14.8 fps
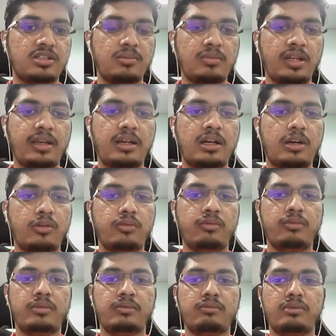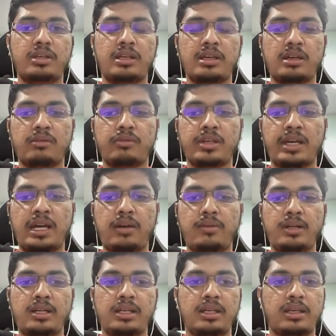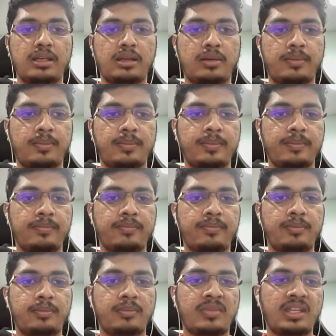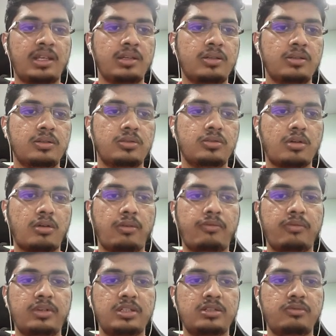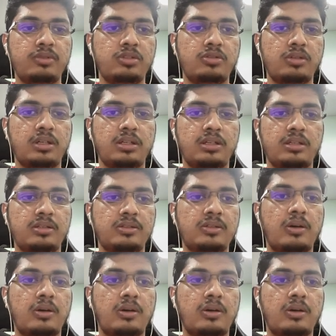them like how we have it here. So our first visual is